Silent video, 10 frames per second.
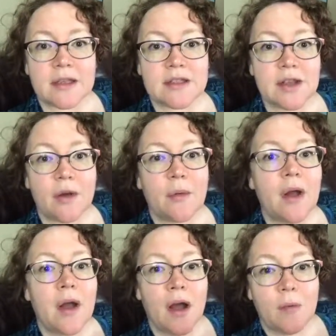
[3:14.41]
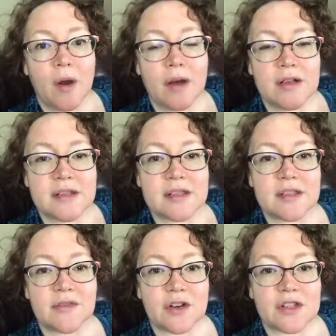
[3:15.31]
So awareness is
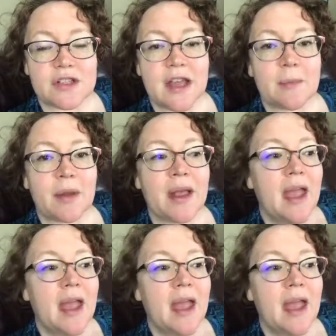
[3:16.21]
the first step.